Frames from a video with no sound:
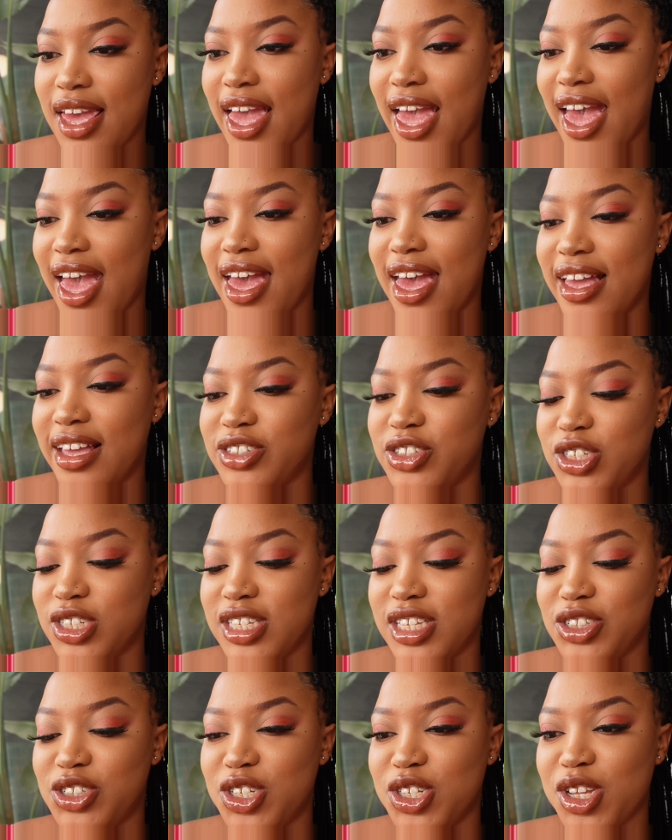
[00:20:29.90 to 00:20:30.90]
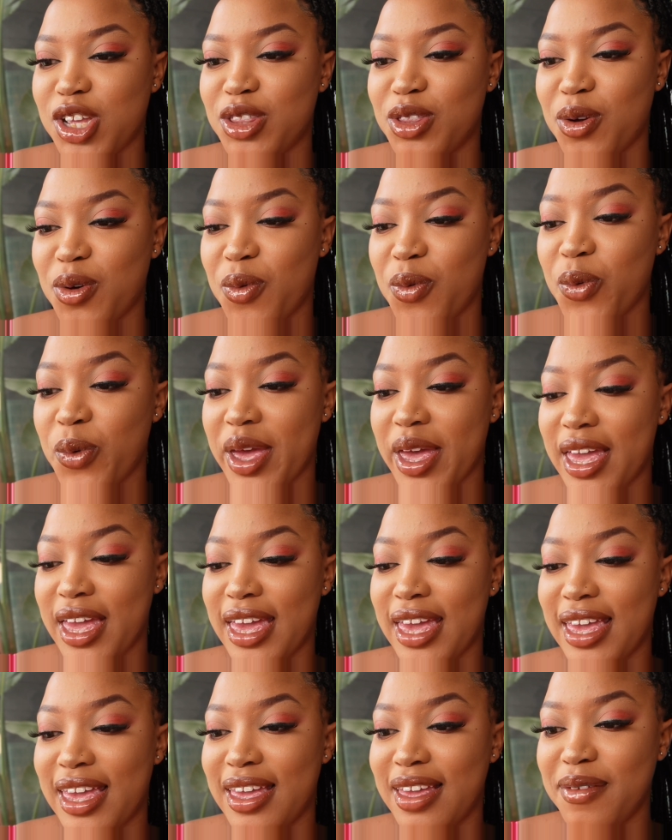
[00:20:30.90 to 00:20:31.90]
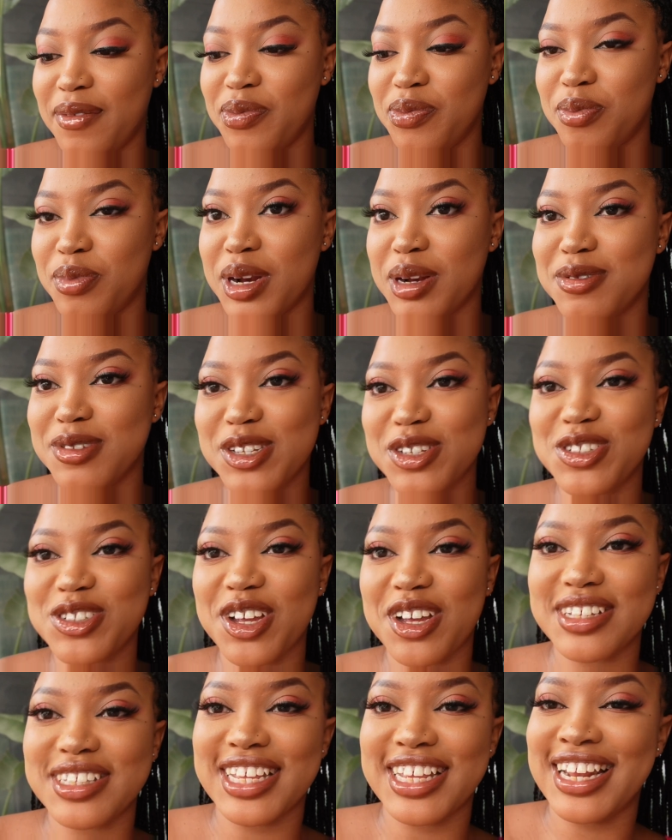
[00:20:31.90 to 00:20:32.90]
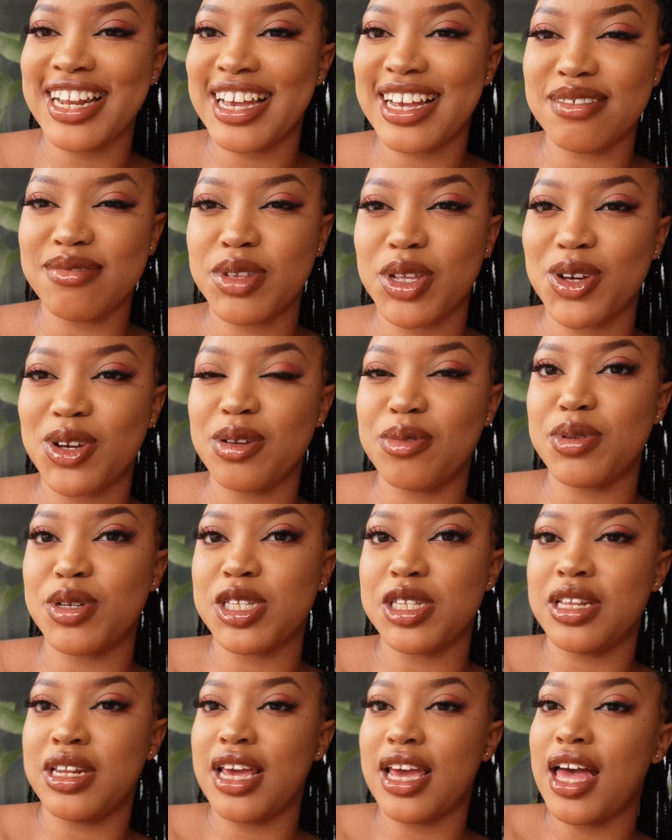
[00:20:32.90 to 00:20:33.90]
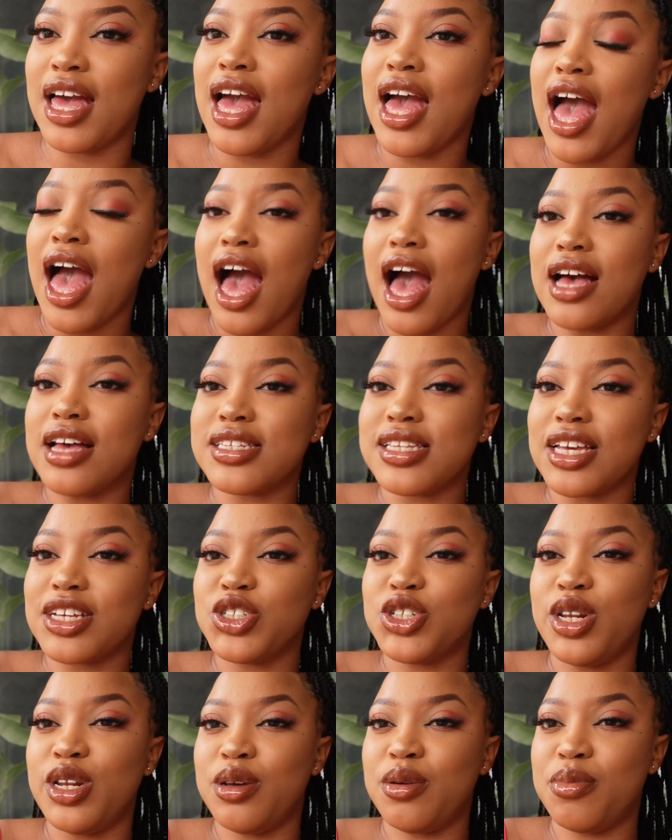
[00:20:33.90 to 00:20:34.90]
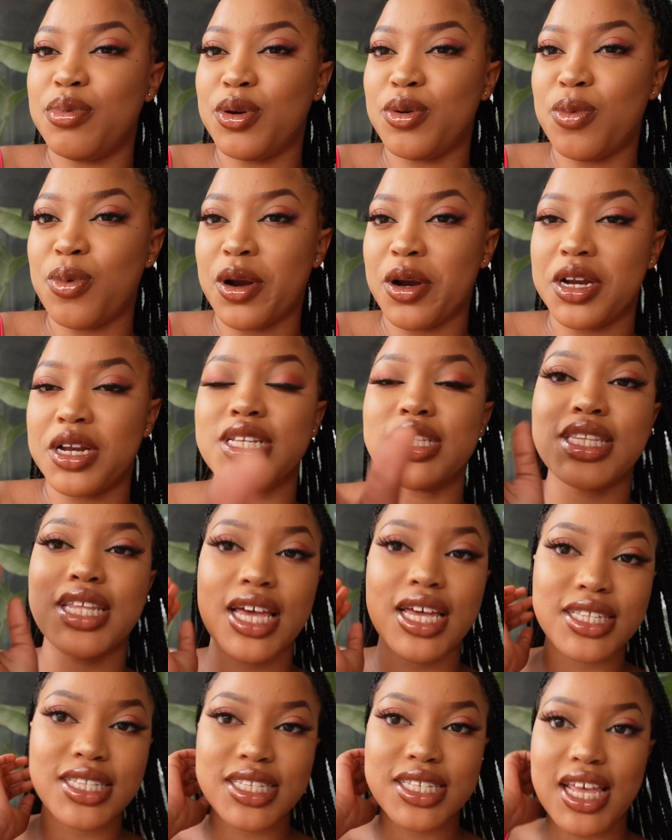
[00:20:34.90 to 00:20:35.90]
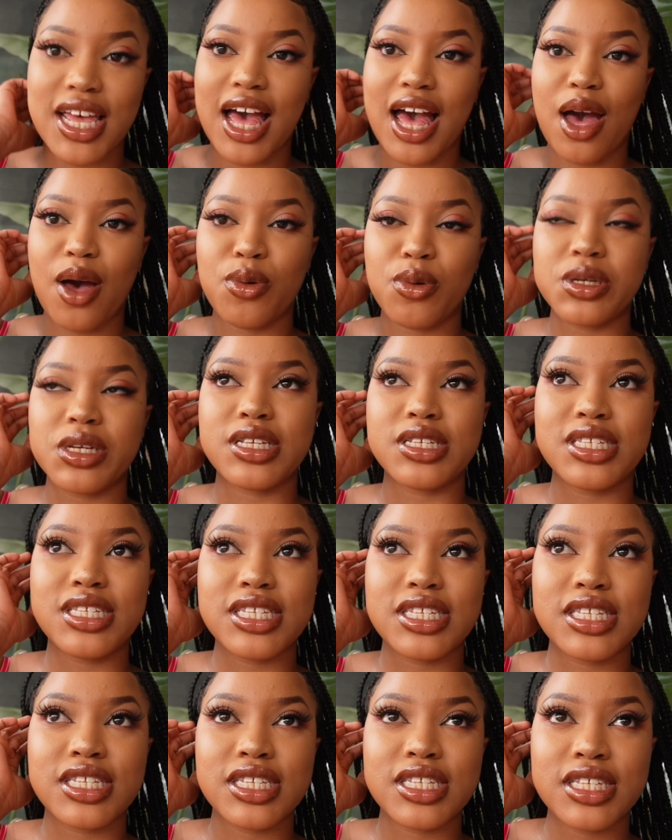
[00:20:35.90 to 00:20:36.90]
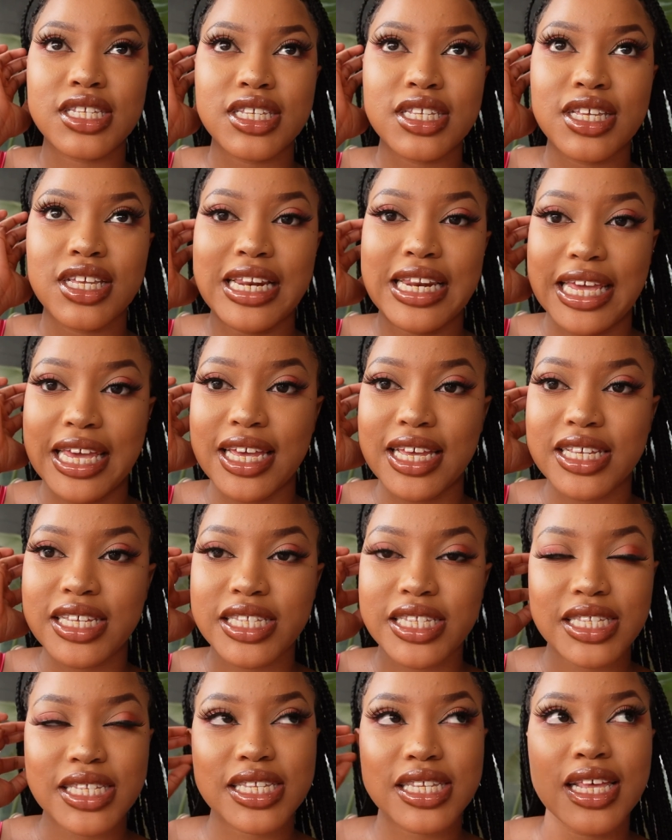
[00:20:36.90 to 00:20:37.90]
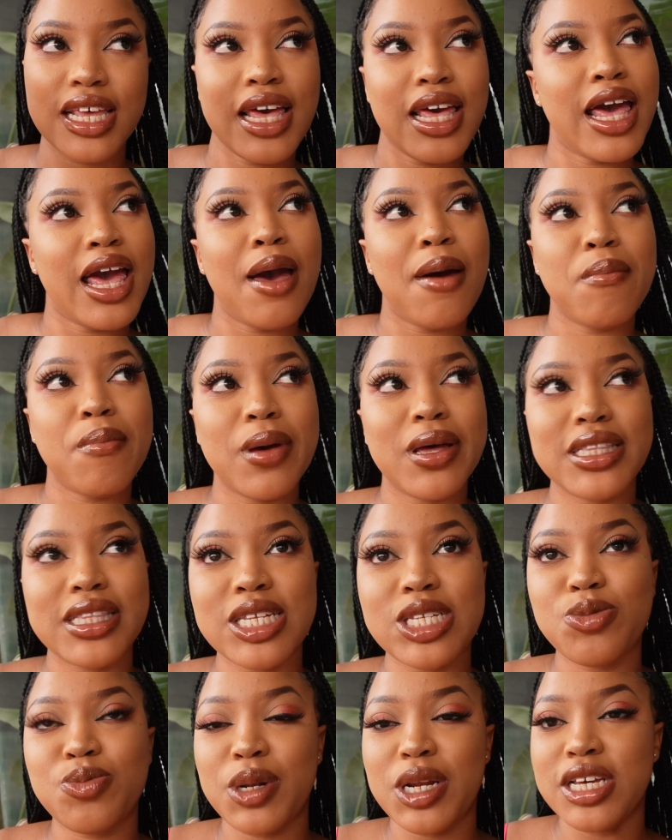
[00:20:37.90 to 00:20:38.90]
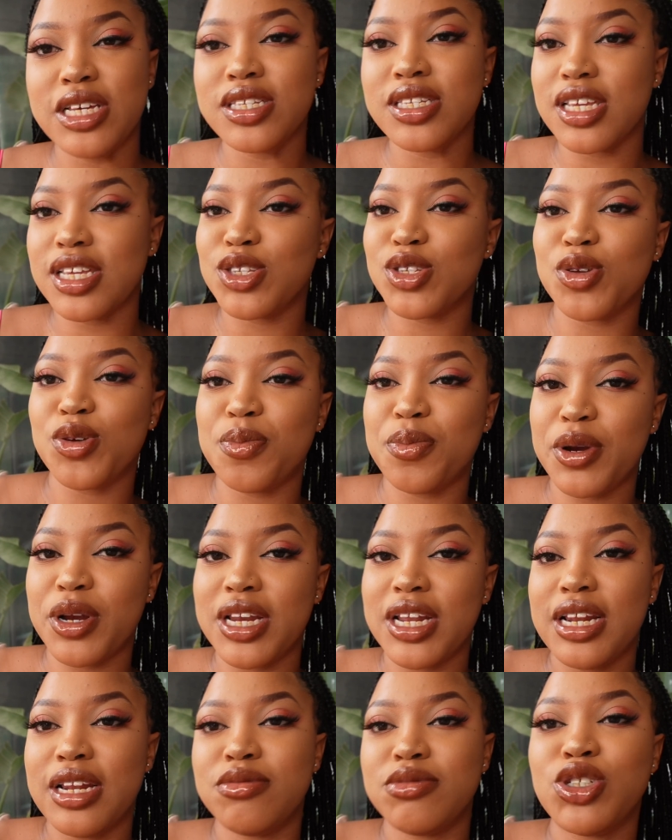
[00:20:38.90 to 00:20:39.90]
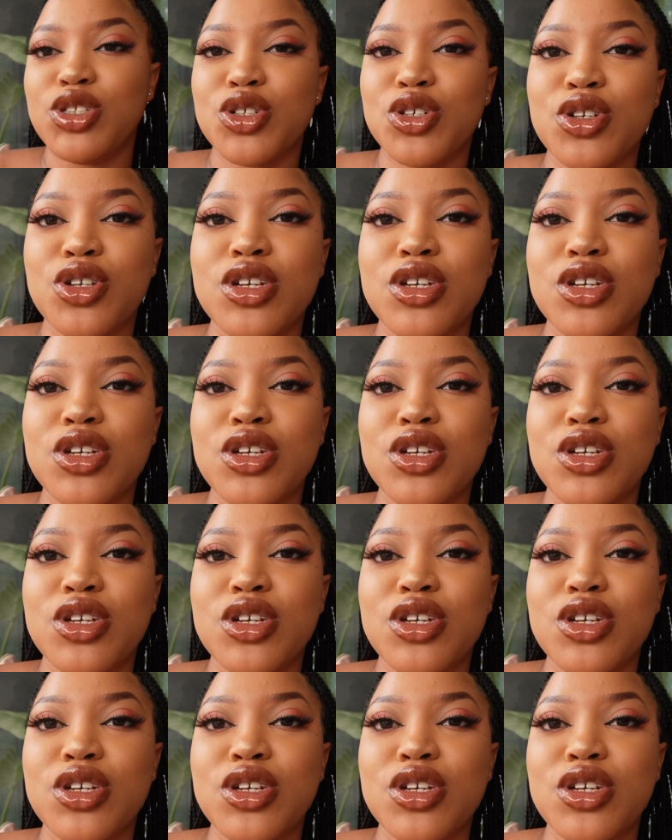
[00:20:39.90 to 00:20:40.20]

and she said she's on the way, but I'm so shocked that like I'm the only person here. I was actually a bit worried that I was late, but this place is so pretty and it's really